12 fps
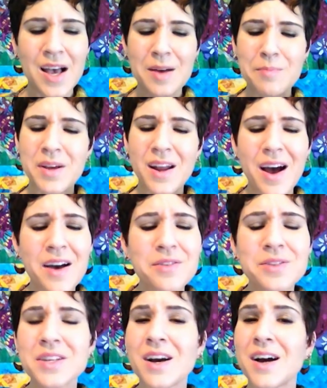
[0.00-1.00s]
But
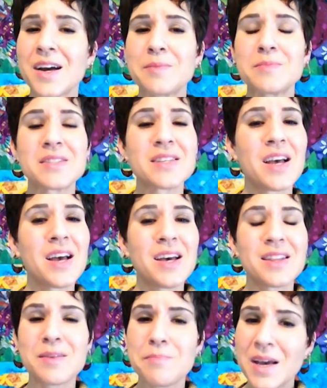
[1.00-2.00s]
other times,
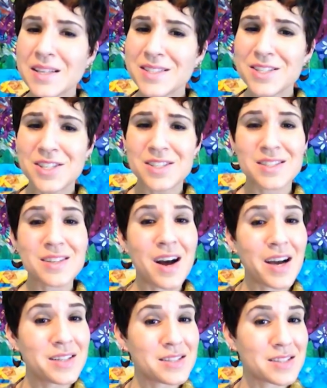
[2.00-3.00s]
the message is
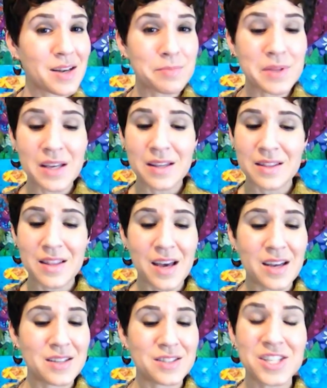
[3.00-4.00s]
tied to something
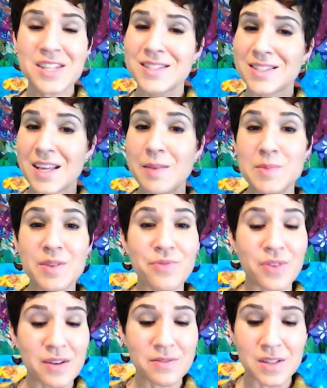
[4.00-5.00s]
that just seems
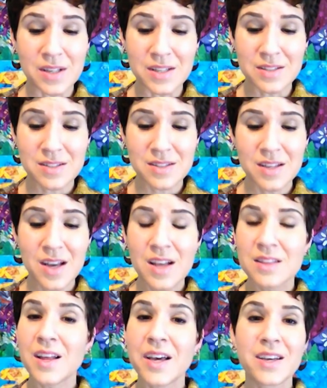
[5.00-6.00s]
frivolous,
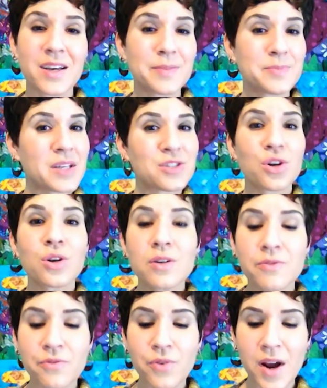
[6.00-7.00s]
like a turn
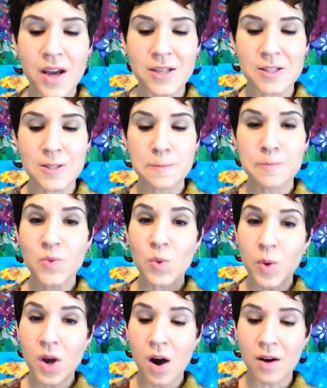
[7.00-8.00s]
of phrase
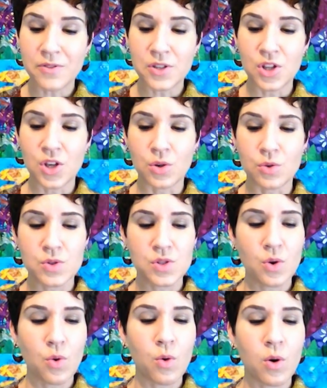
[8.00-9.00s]
we often use,
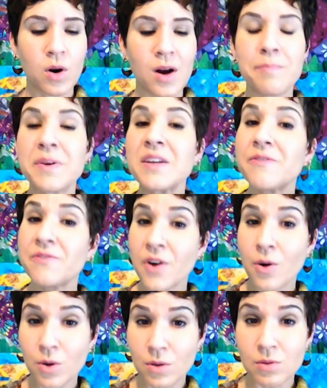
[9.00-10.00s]
or a bit of
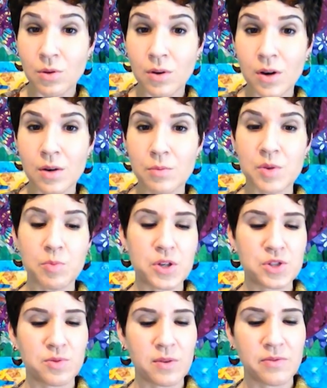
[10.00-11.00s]
folklore with
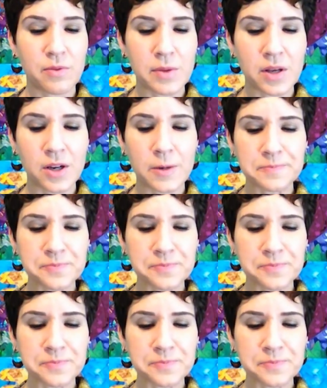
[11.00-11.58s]
which we're familiar.